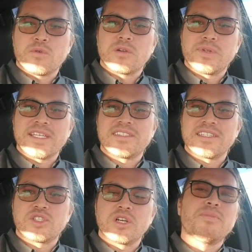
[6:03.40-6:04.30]
I want to place
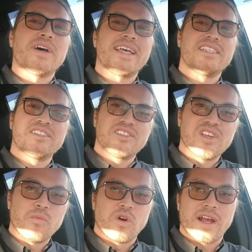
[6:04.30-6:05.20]
this triple head
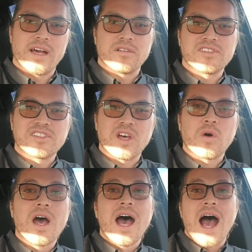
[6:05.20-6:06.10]
somewhere else.
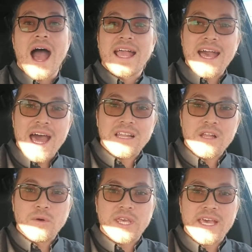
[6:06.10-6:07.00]
So I got a
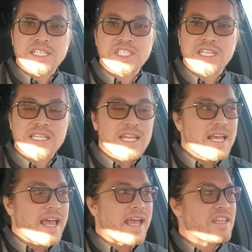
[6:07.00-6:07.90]
location
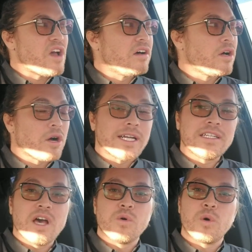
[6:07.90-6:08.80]
and y'all already
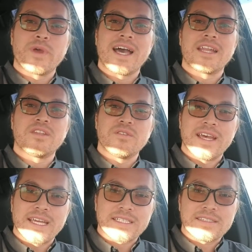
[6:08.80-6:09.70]
know what we got to do
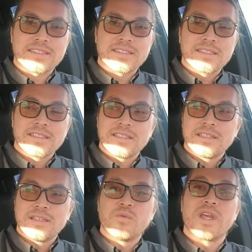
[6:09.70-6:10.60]
next.
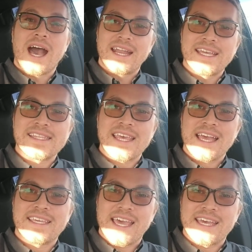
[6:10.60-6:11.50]
We got to get
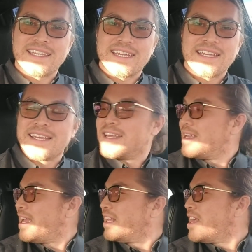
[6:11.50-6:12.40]
that candy.
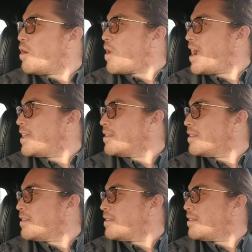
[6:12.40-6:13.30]
Ain't that right?
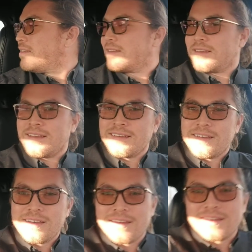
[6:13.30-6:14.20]
Yeah.